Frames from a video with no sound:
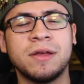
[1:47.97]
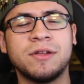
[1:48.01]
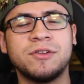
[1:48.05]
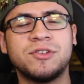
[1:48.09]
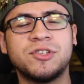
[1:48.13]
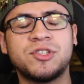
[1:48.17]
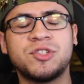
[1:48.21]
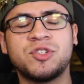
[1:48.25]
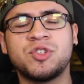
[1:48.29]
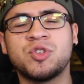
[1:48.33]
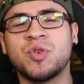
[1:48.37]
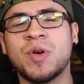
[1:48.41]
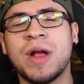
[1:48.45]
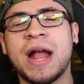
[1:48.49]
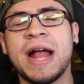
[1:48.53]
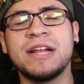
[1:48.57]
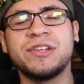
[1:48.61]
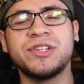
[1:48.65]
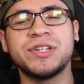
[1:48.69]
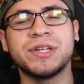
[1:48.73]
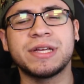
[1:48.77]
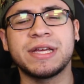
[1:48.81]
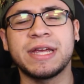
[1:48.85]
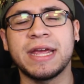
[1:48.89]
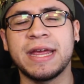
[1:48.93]
just
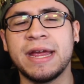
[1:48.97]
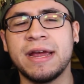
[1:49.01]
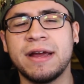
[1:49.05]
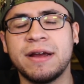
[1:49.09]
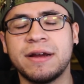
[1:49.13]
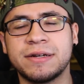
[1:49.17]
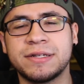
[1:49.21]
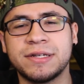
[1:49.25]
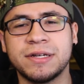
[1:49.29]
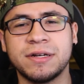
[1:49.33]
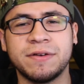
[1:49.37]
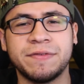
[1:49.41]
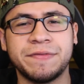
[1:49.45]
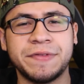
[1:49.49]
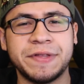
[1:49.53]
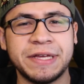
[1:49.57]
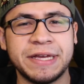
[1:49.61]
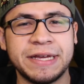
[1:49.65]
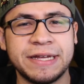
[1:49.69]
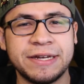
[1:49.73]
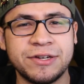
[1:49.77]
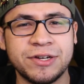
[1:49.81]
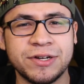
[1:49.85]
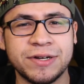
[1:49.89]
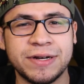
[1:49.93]
tragic character of the
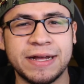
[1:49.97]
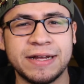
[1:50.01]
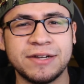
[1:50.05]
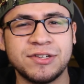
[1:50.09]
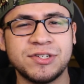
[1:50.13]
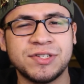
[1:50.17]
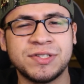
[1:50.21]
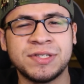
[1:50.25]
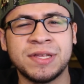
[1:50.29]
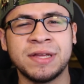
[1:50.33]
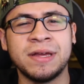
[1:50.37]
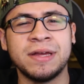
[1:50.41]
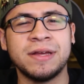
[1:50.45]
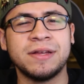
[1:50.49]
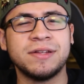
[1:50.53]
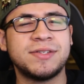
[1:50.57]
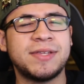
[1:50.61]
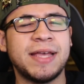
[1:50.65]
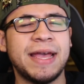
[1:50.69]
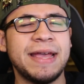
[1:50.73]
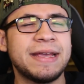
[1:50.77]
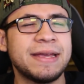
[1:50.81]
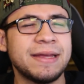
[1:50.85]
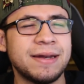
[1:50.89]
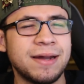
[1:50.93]
internet, just
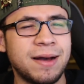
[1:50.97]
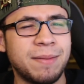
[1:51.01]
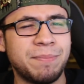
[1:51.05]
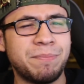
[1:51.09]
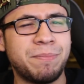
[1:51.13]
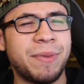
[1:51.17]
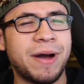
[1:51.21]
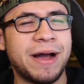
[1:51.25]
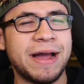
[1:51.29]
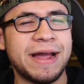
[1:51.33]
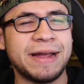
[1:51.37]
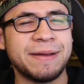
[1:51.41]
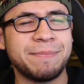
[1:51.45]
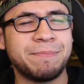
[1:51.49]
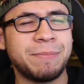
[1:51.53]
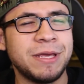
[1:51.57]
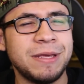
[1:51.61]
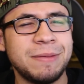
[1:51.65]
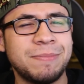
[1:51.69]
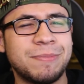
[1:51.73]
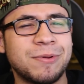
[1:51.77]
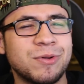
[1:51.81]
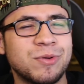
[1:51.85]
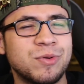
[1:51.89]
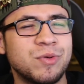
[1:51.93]
taken up by
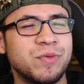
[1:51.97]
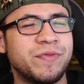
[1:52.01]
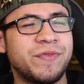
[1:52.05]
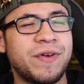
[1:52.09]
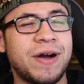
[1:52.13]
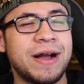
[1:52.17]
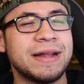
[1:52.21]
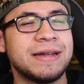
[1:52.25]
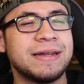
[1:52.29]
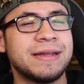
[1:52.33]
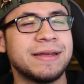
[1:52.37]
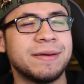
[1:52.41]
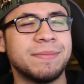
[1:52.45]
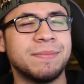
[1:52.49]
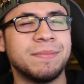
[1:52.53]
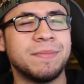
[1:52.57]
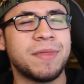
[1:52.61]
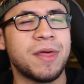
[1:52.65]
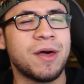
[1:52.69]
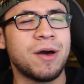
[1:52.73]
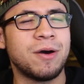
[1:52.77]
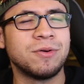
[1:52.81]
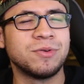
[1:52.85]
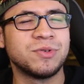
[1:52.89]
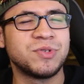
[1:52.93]
people who find him
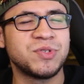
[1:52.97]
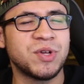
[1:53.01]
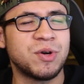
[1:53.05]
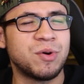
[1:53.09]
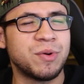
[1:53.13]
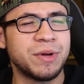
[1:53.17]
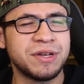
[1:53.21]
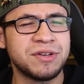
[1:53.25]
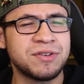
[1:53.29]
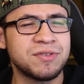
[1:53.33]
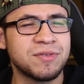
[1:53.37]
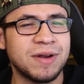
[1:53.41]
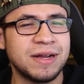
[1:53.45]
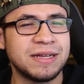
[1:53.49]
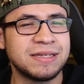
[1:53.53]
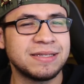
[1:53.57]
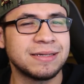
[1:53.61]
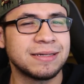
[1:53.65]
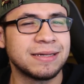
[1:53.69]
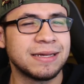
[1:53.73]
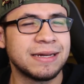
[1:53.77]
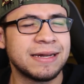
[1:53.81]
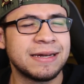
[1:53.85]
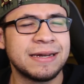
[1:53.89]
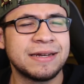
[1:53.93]
oh so
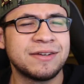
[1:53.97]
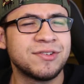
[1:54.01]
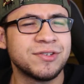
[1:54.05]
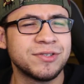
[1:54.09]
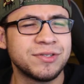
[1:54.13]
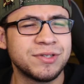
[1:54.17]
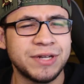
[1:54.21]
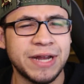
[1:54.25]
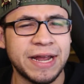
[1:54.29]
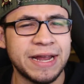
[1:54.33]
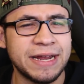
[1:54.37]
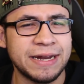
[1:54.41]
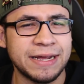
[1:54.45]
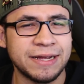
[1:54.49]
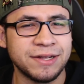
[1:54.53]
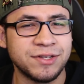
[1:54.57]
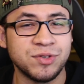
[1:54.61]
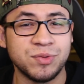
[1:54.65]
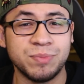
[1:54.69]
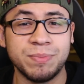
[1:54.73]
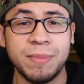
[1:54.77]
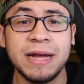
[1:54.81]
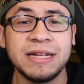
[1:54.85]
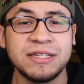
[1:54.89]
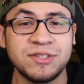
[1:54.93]
interesting and entertaining
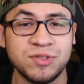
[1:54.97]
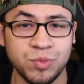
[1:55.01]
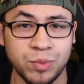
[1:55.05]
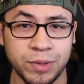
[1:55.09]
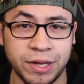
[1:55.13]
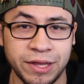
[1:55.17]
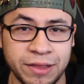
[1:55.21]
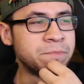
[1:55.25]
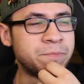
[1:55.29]
to mess with.